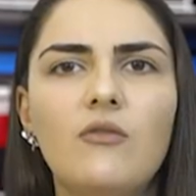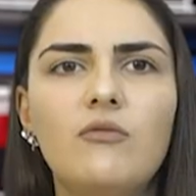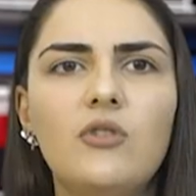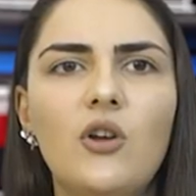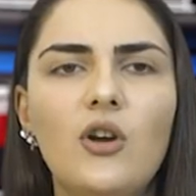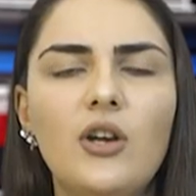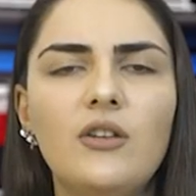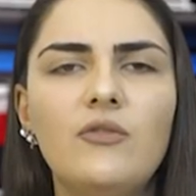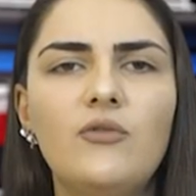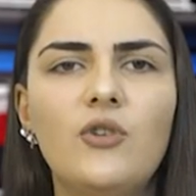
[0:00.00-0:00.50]

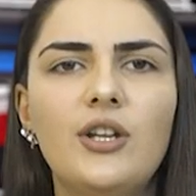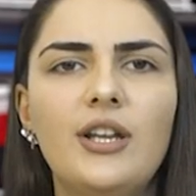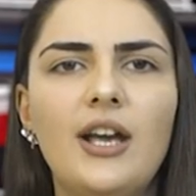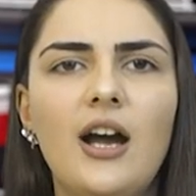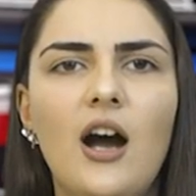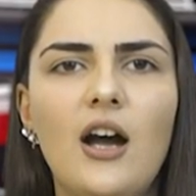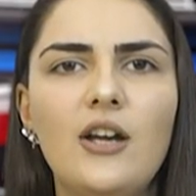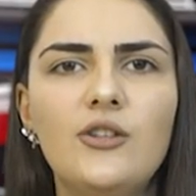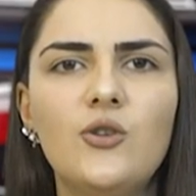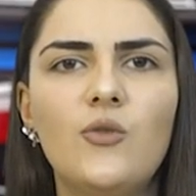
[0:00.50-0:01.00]
Flowing for the
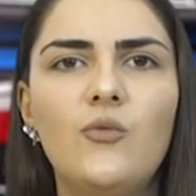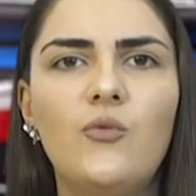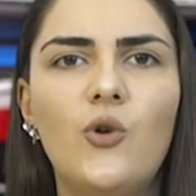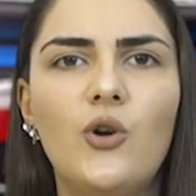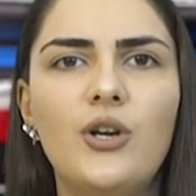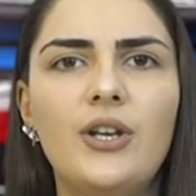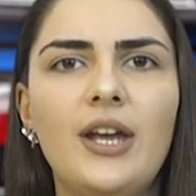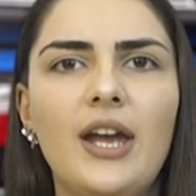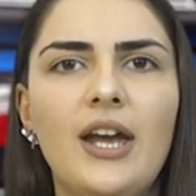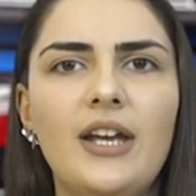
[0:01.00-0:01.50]
height of
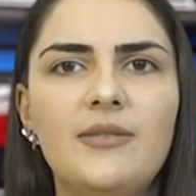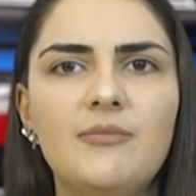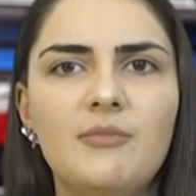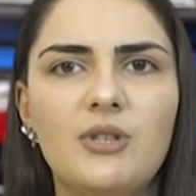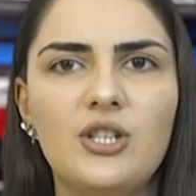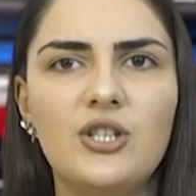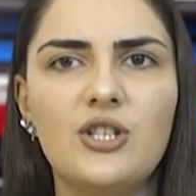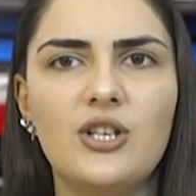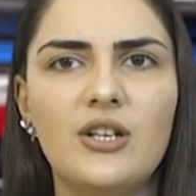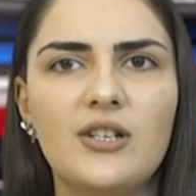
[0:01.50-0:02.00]
48
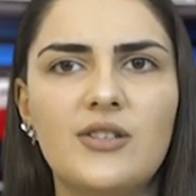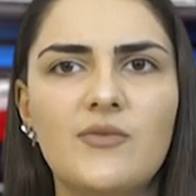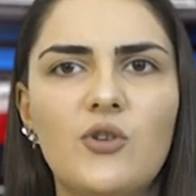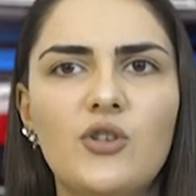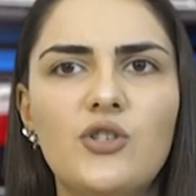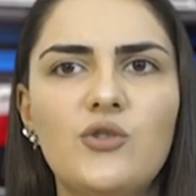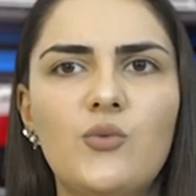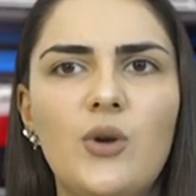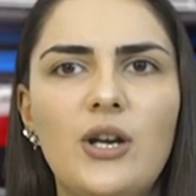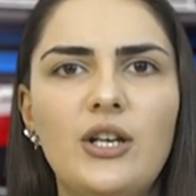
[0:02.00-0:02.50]
meters
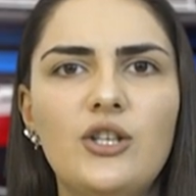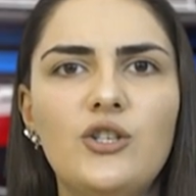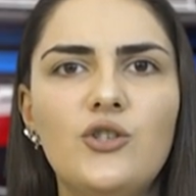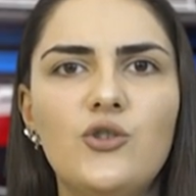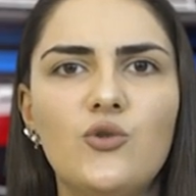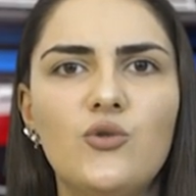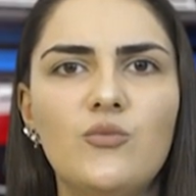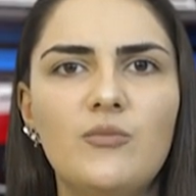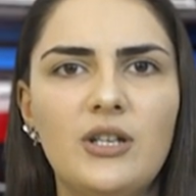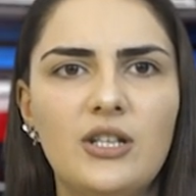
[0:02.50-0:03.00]
was
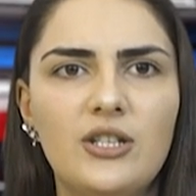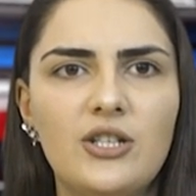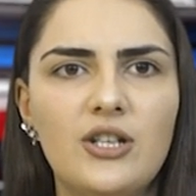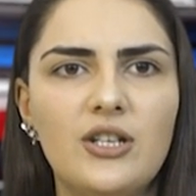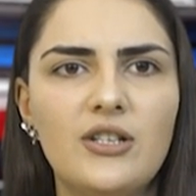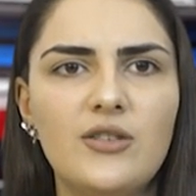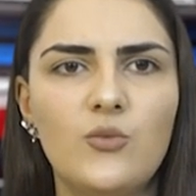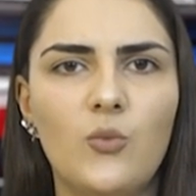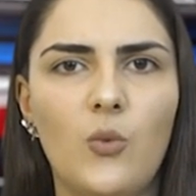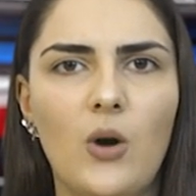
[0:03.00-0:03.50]
22
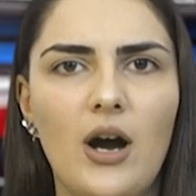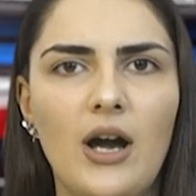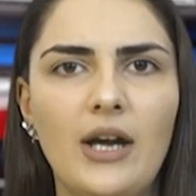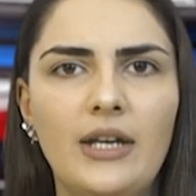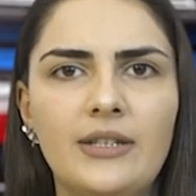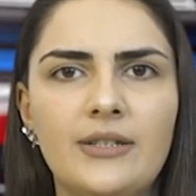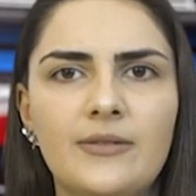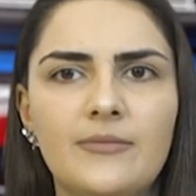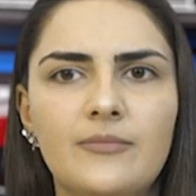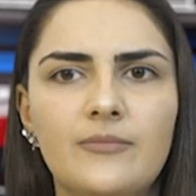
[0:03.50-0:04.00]
meters
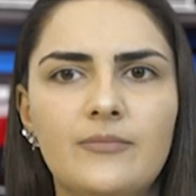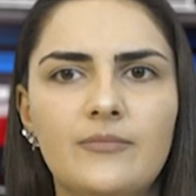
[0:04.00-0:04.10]
wide.